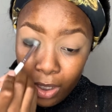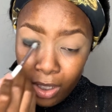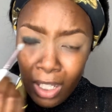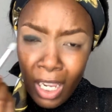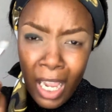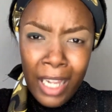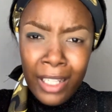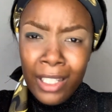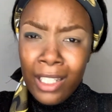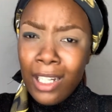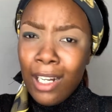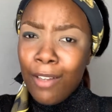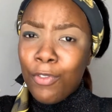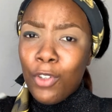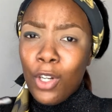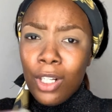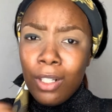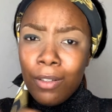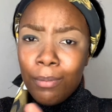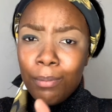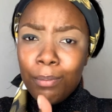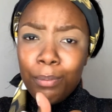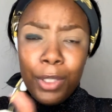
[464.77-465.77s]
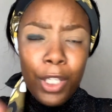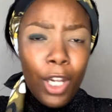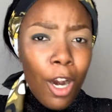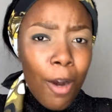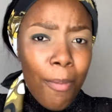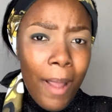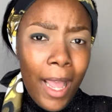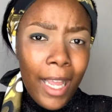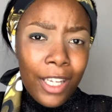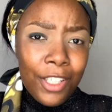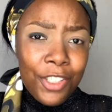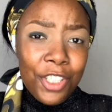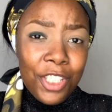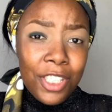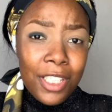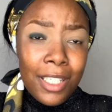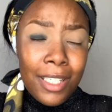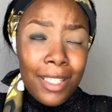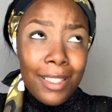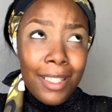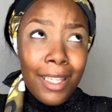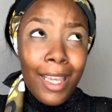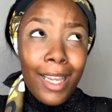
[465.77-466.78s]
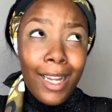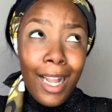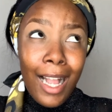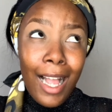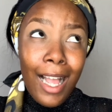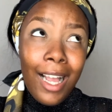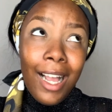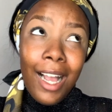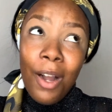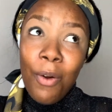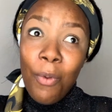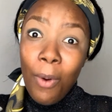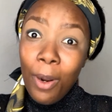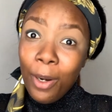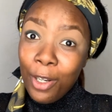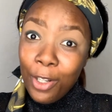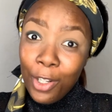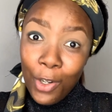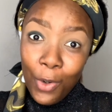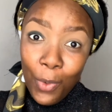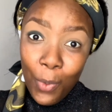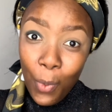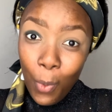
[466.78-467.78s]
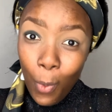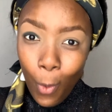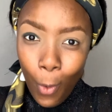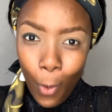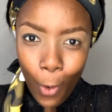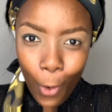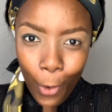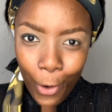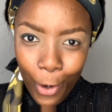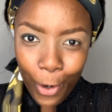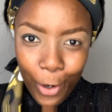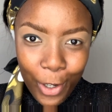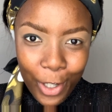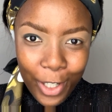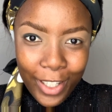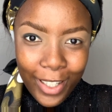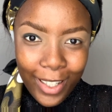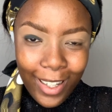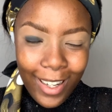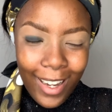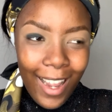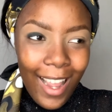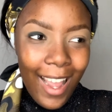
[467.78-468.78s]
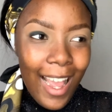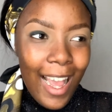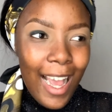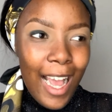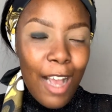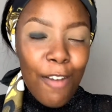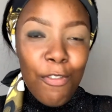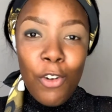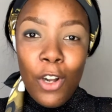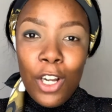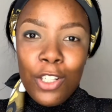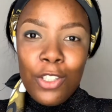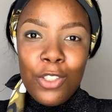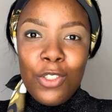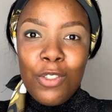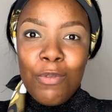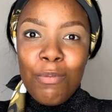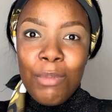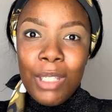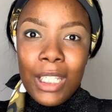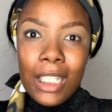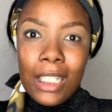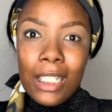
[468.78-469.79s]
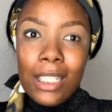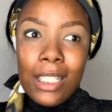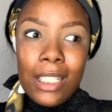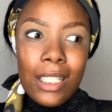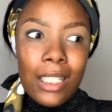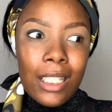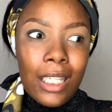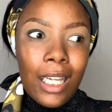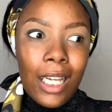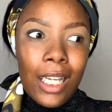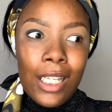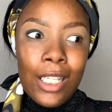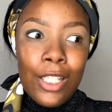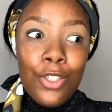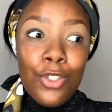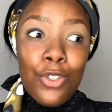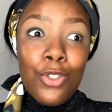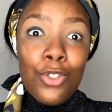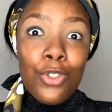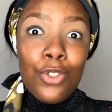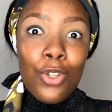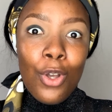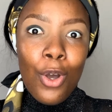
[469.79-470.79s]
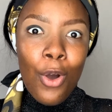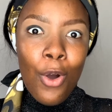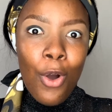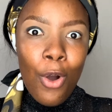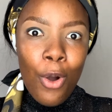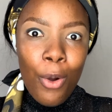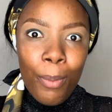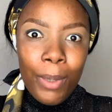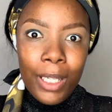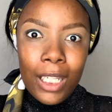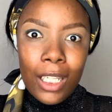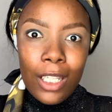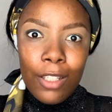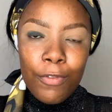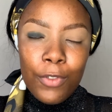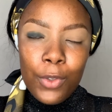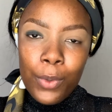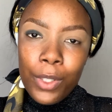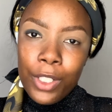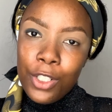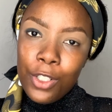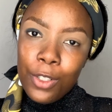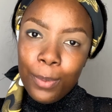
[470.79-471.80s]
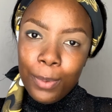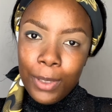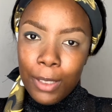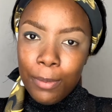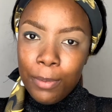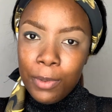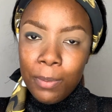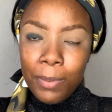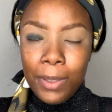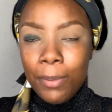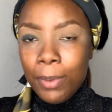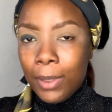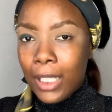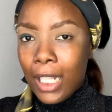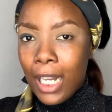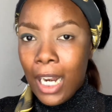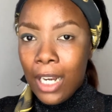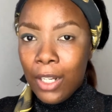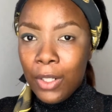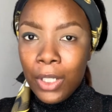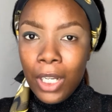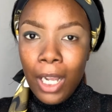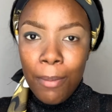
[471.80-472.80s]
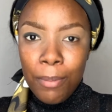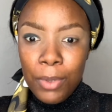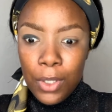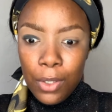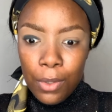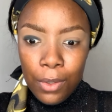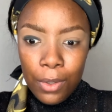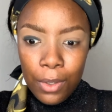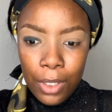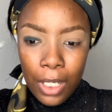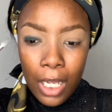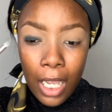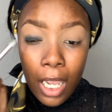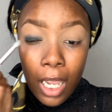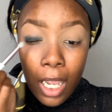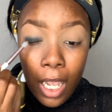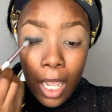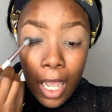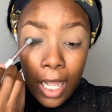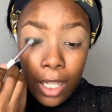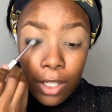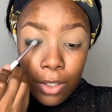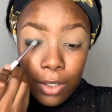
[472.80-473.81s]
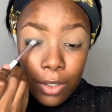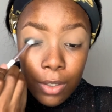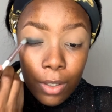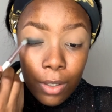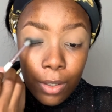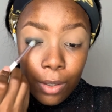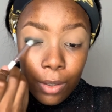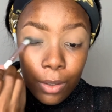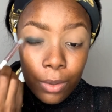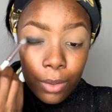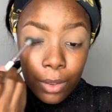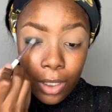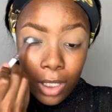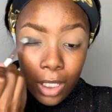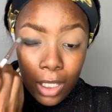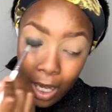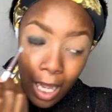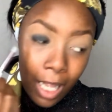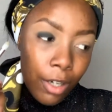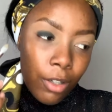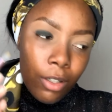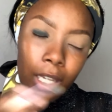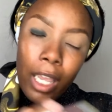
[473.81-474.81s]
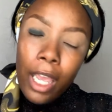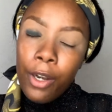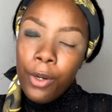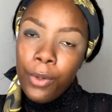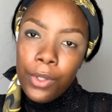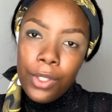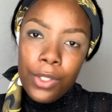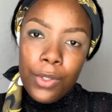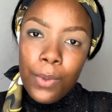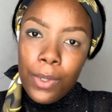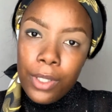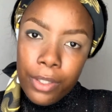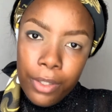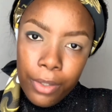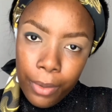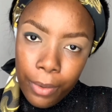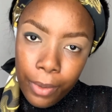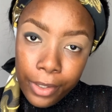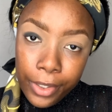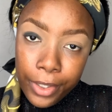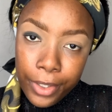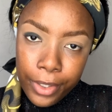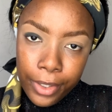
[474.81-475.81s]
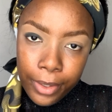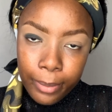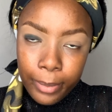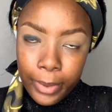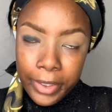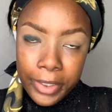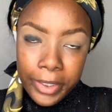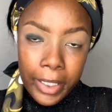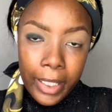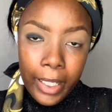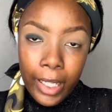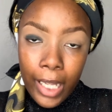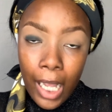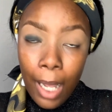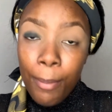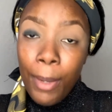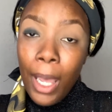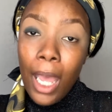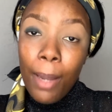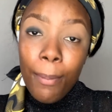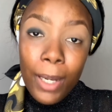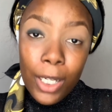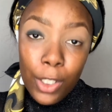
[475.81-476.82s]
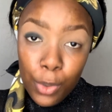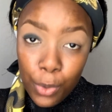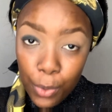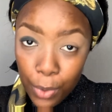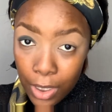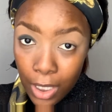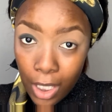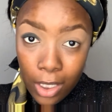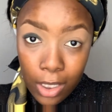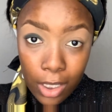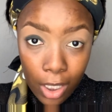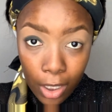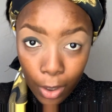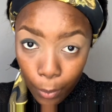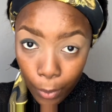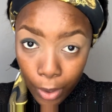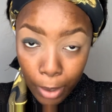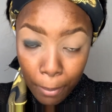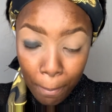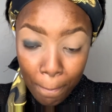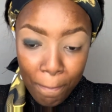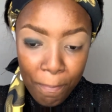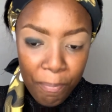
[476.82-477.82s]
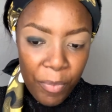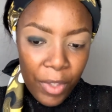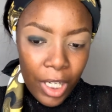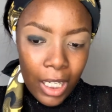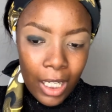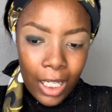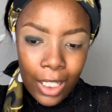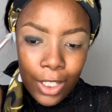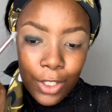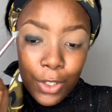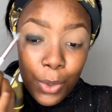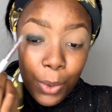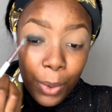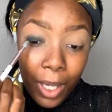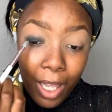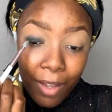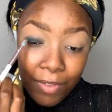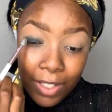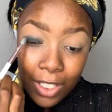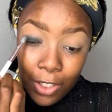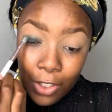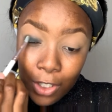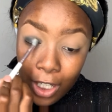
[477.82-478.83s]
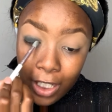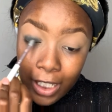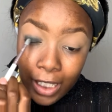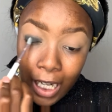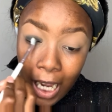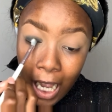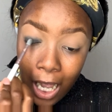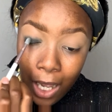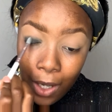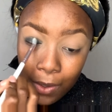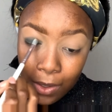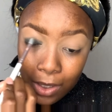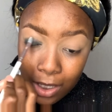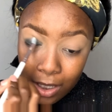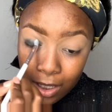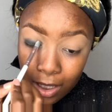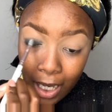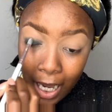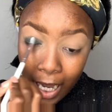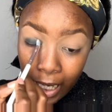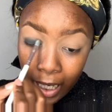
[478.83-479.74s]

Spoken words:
And yet I've gotten PR packages. Heck, I won an award. I've gotten to meet so many influential people that I look up to. And so, and okay, I know this wasn't the question, but I'm gonna add my 2 cents anyway. To whoever's starting out, and